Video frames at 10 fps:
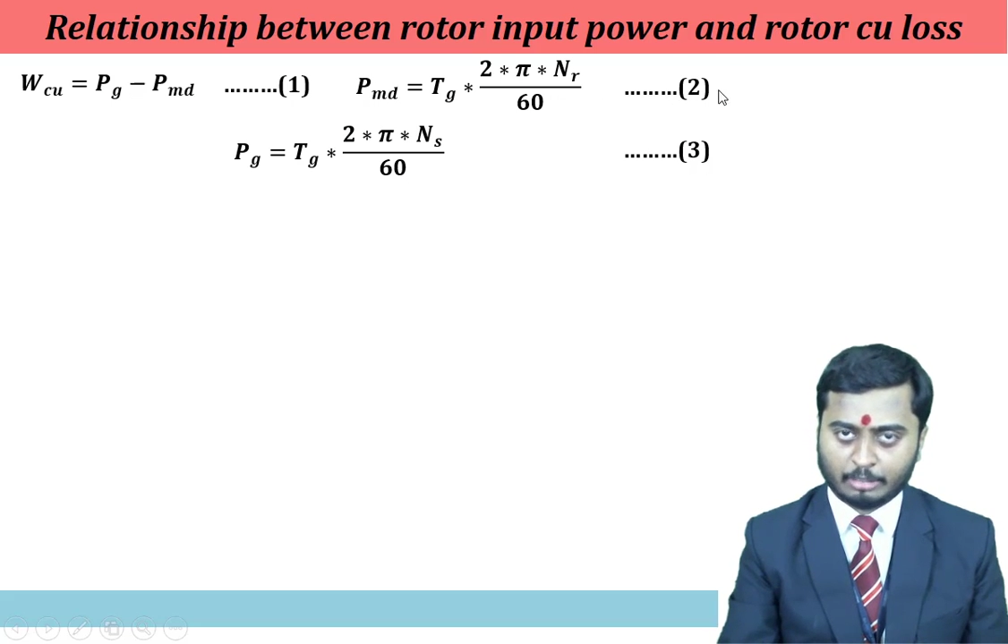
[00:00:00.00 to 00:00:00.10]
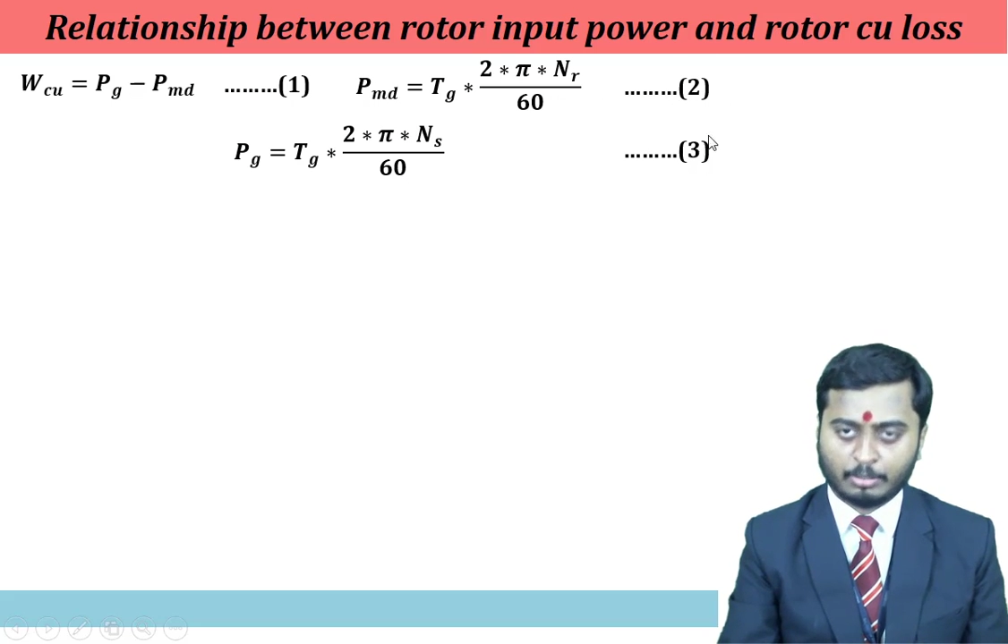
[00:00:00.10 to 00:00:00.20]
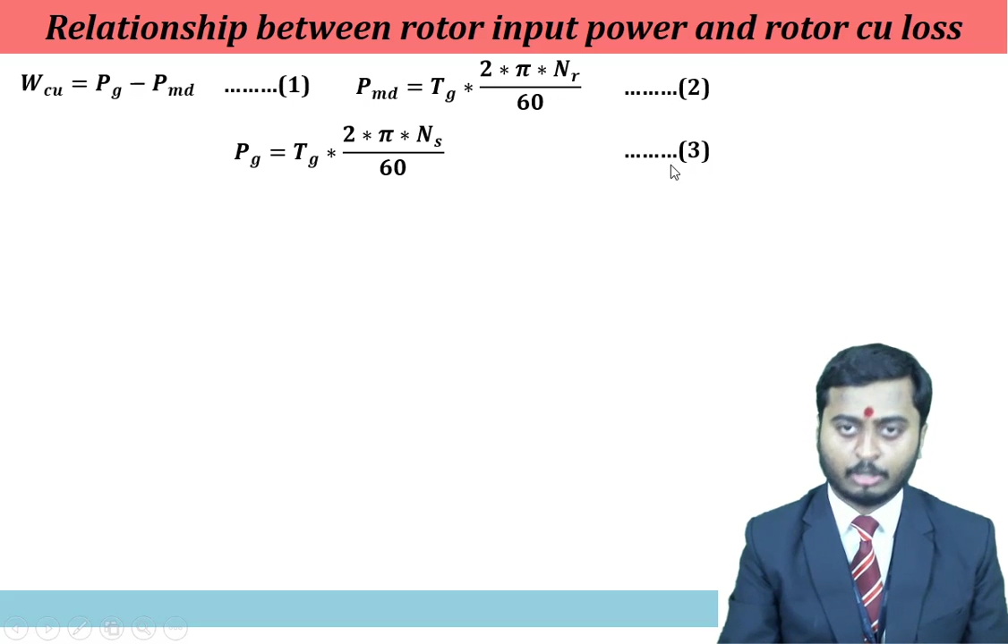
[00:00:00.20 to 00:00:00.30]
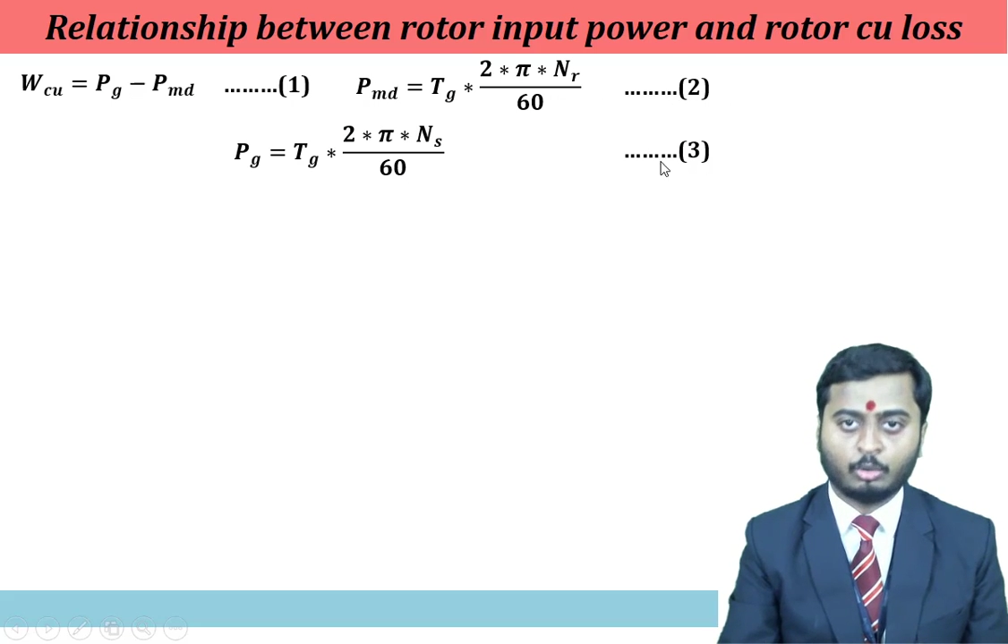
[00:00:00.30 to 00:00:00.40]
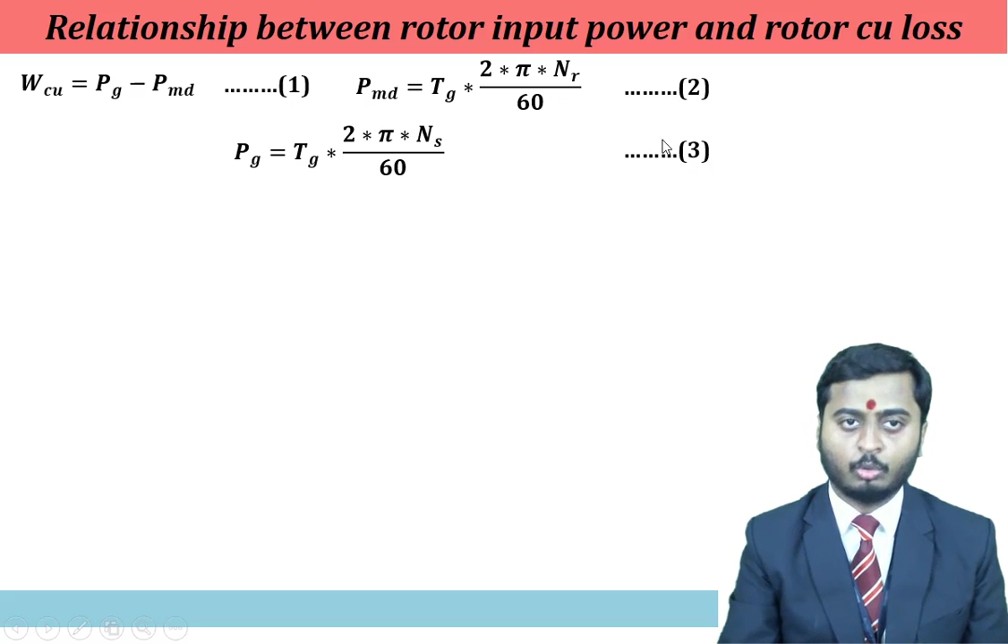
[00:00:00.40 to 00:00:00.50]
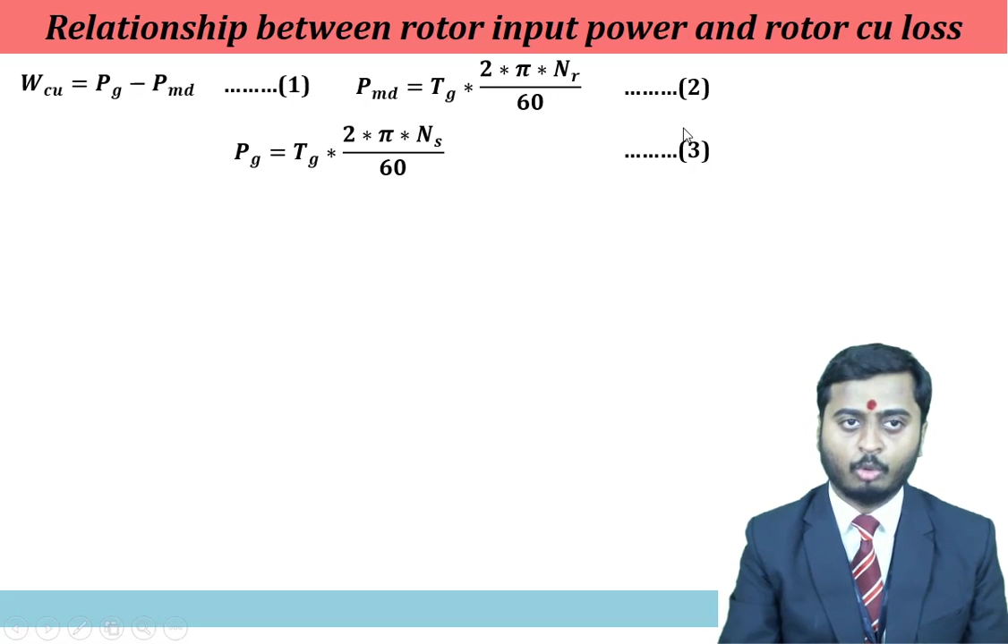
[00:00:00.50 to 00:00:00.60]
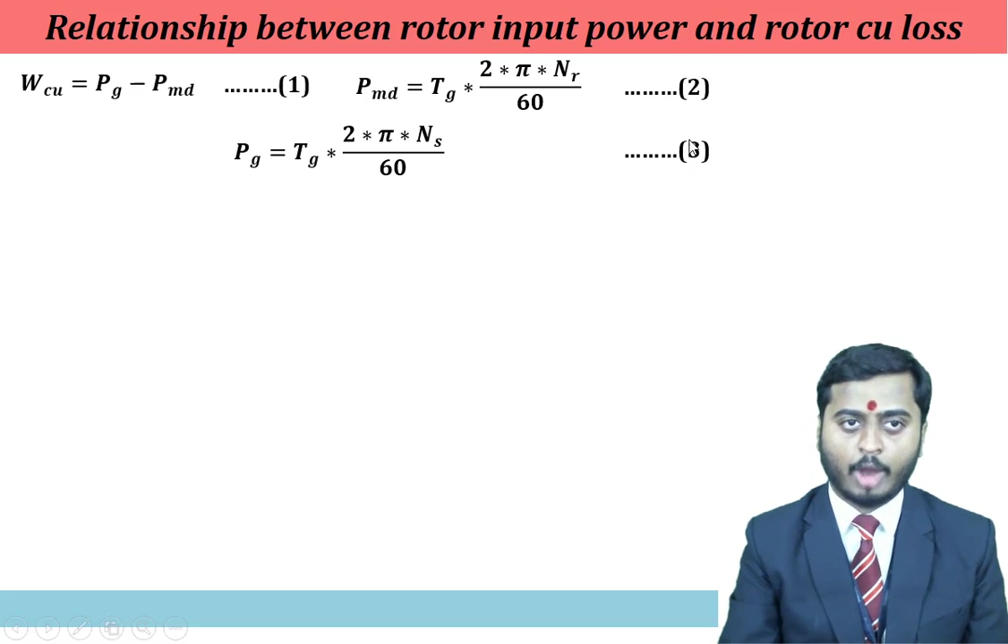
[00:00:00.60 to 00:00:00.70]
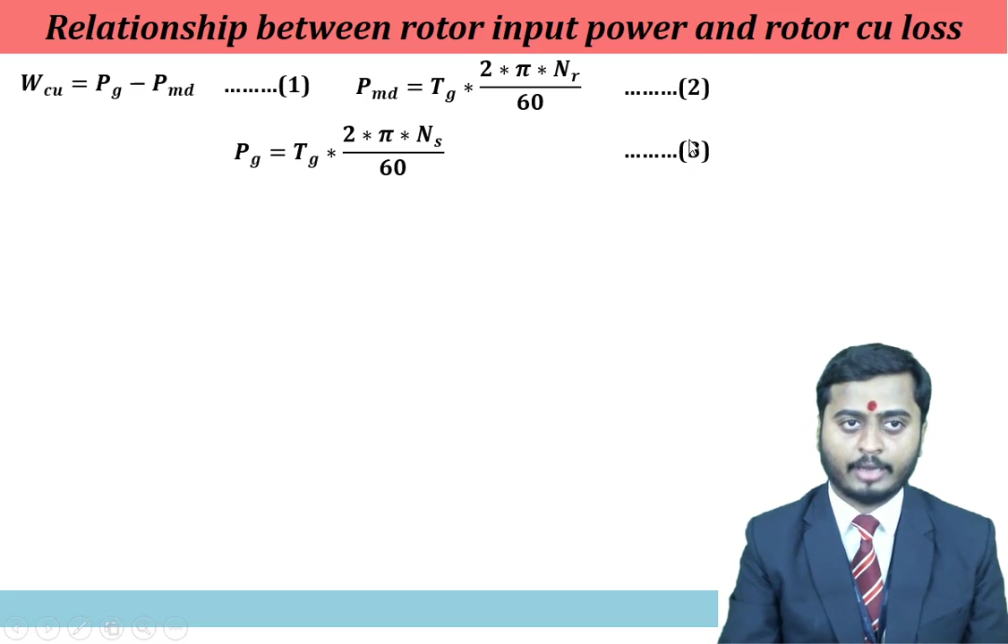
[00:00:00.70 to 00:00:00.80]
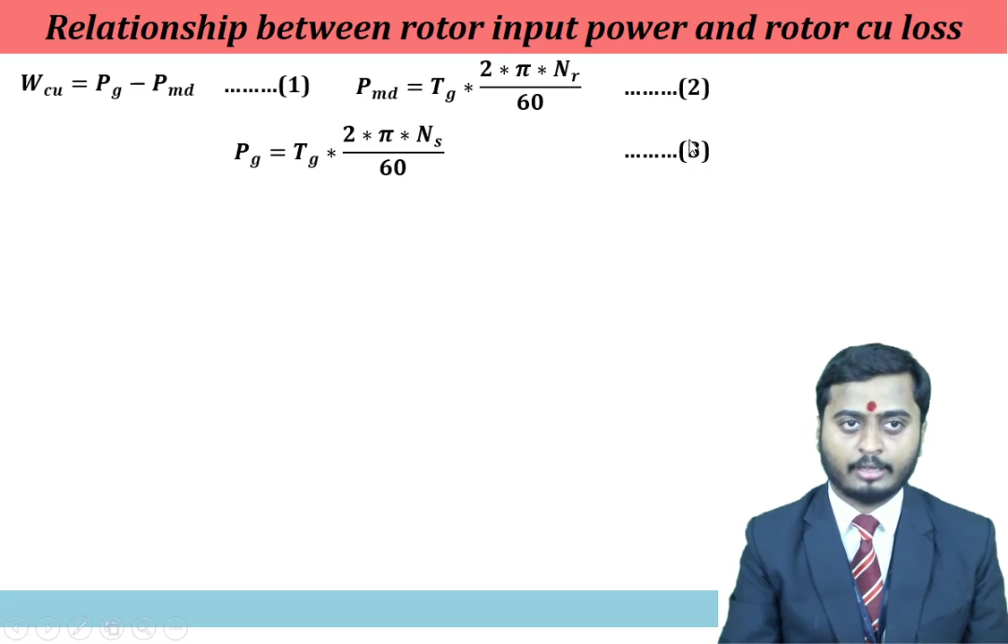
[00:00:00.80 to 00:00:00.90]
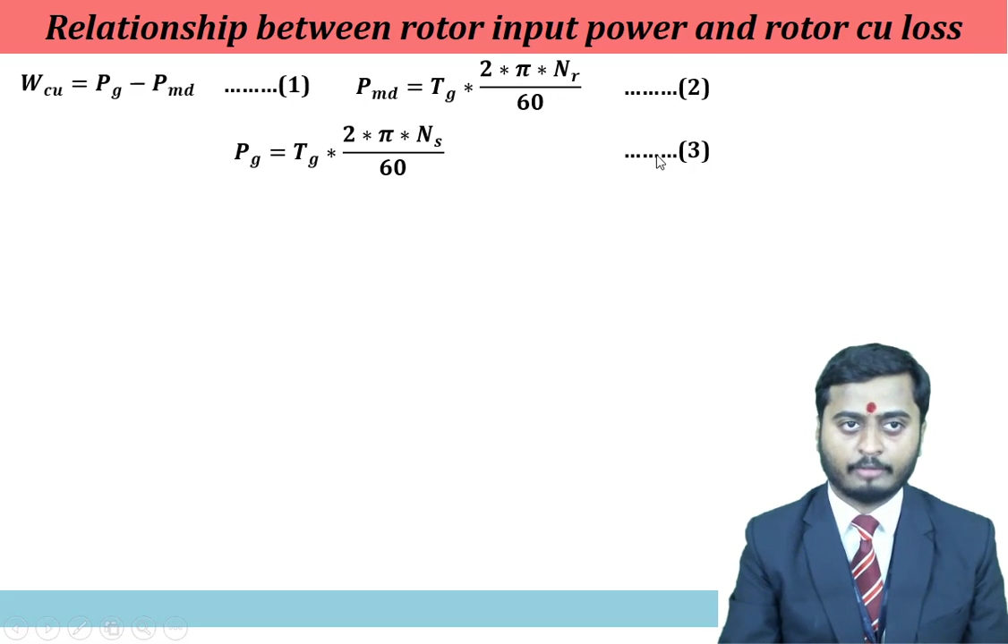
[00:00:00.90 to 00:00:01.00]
number 2 and